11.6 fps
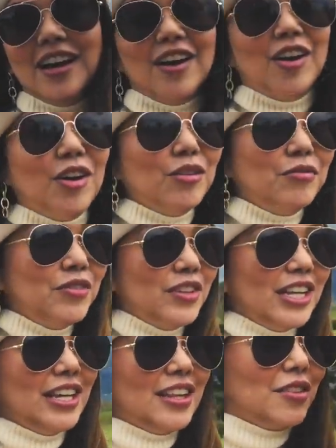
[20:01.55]

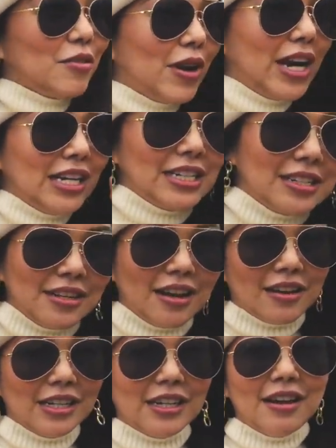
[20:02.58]
Hopefully the rain is
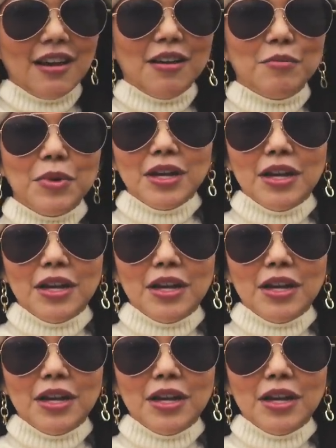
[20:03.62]
not gonna come.